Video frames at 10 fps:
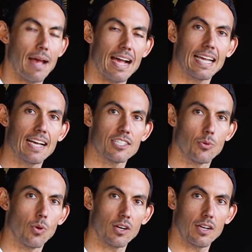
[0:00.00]
Back has to
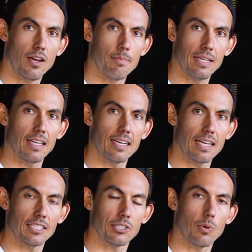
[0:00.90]
work, midline
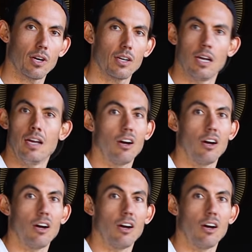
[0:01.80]
has to work.